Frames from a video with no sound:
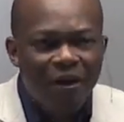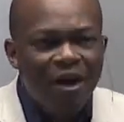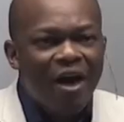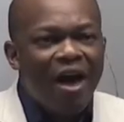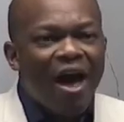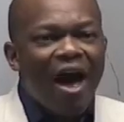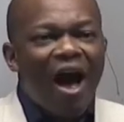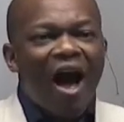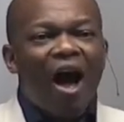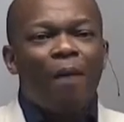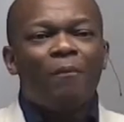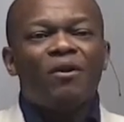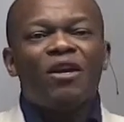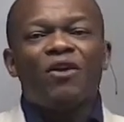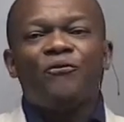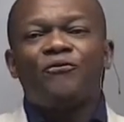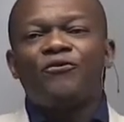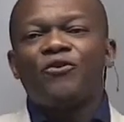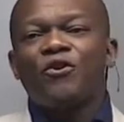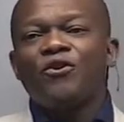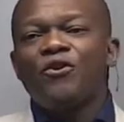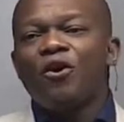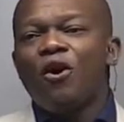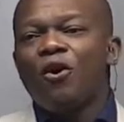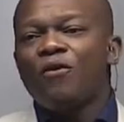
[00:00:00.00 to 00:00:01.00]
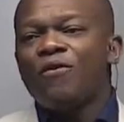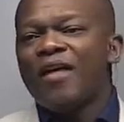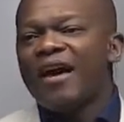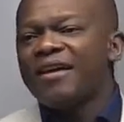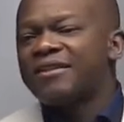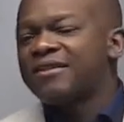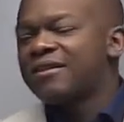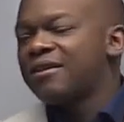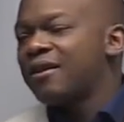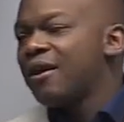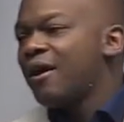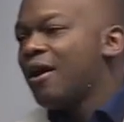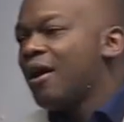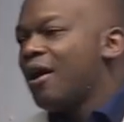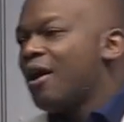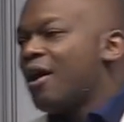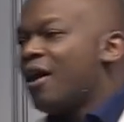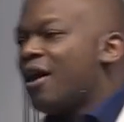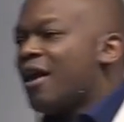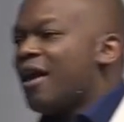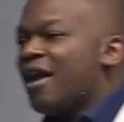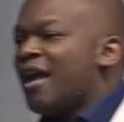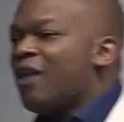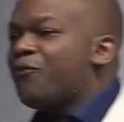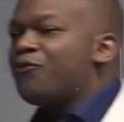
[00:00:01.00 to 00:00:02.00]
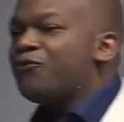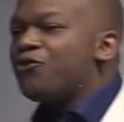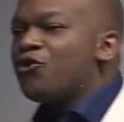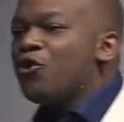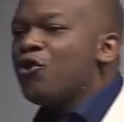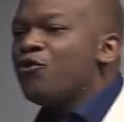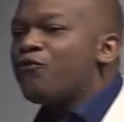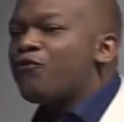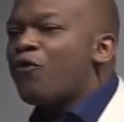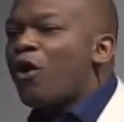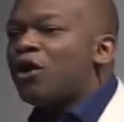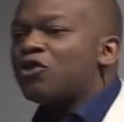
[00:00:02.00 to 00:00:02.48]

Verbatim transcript: How many of you know that if you've